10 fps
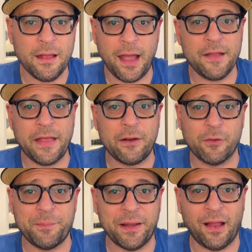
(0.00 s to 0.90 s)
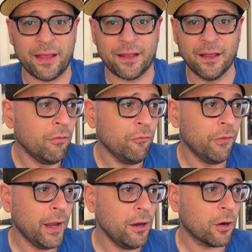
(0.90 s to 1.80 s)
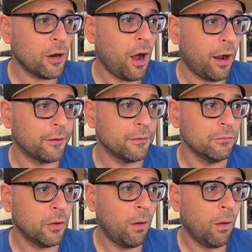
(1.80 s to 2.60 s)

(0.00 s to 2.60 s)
And then we'd be like, finger condoms,